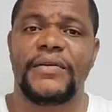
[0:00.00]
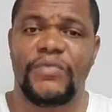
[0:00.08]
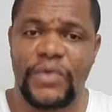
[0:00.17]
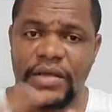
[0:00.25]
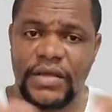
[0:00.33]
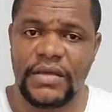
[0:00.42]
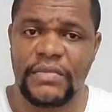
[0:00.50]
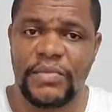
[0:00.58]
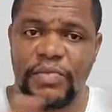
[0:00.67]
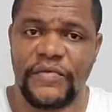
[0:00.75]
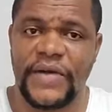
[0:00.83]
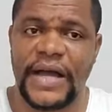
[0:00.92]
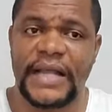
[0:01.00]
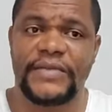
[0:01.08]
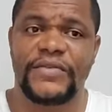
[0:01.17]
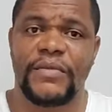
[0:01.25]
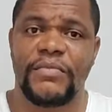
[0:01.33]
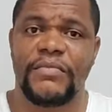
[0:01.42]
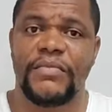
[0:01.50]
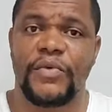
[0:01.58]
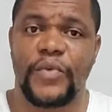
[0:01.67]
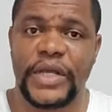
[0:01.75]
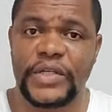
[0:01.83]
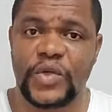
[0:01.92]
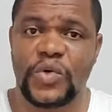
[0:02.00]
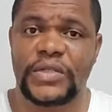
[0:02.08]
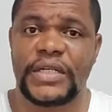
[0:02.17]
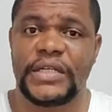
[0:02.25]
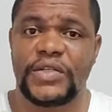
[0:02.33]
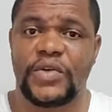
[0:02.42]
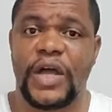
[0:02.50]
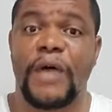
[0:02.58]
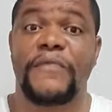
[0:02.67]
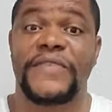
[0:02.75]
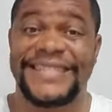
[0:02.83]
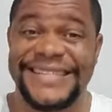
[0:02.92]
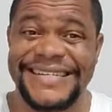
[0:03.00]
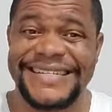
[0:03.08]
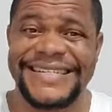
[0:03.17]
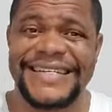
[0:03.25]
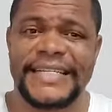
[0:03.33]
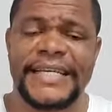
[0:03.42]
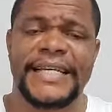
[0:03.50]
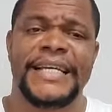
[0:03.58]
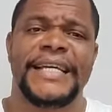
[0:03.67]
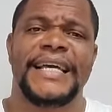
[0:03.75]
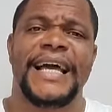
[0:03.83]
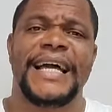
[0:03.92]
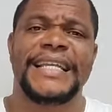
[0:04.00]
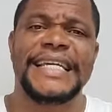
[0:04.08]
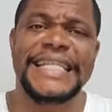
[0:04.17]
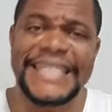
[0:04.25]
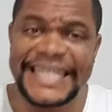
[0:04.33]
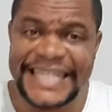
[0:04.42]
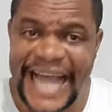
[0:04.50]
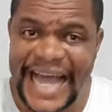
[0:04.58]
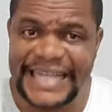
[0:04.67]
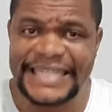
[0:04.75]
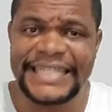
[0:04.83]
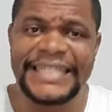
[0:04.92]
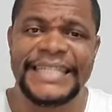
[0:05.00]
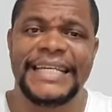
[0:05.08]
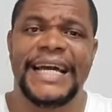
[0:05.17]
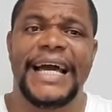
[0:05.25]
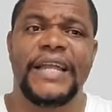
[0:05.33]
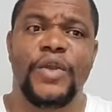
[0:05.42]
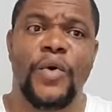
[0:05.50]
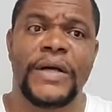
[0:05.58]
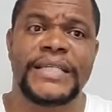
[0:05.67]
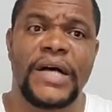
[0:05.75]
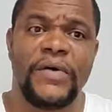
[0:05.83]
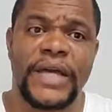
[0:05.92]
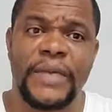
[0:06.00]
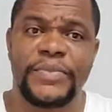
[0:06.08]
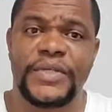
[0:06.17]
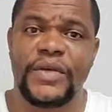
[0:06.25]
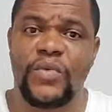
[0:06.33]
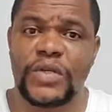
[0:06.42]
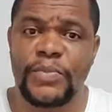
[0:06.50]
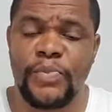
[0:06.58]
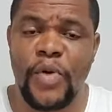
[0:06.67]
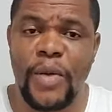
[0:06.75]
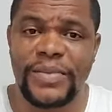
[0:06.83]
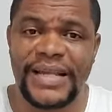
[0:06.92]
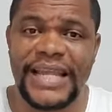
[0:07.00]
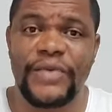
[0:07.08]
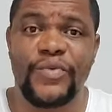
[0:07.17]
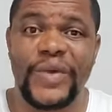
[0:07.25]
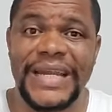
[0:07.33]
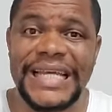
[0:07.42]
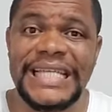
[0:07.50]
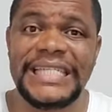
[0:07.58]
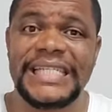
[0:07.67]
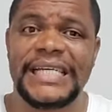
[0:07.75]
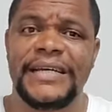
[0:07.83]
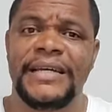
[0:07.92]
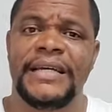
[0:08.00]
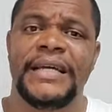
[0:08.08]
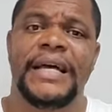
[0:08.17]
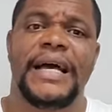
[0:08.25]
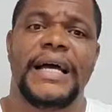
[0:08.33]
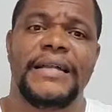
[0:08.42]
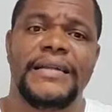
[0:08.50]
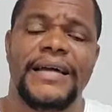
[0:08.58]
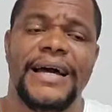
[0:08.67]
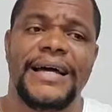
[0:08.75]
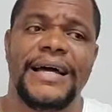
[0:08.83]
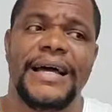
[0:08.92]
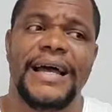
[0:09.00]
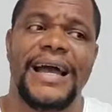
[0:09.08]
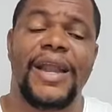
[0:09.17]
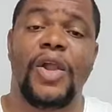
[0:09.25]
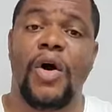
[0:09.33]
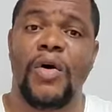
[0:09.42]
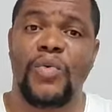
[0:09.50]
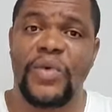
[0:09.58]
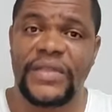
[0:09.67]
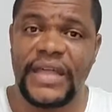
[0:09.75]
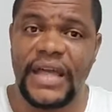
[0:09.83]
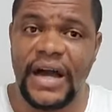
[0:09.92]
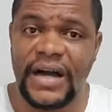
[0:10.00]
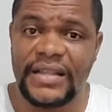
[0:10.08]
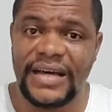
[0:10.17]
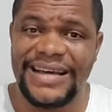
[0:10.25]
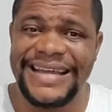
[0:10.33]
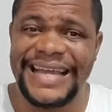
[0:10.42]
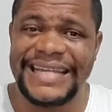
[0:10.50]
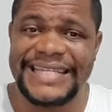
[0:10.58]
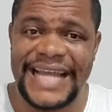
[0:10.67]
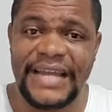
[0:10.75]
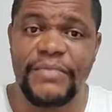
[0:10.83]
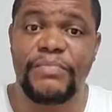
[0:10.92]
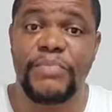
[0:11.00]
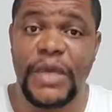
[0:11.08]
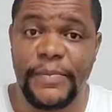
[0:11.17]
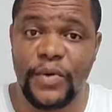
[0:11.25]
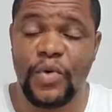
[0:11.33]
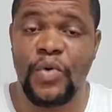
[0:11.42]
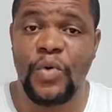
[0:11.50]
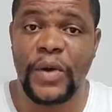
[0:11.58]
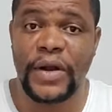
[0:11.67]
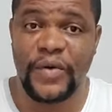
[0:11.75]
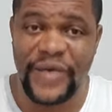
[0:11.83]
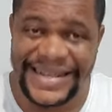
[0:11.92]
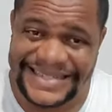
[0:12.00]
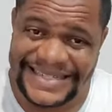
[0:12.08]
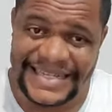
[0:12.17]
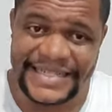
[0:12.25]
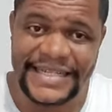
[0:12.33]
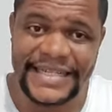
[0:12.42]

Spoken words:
We provided some resources to help facilitate, and he did that, and Noah Zhao Gibson was promptly released, and along with the other 10 people who were arrested.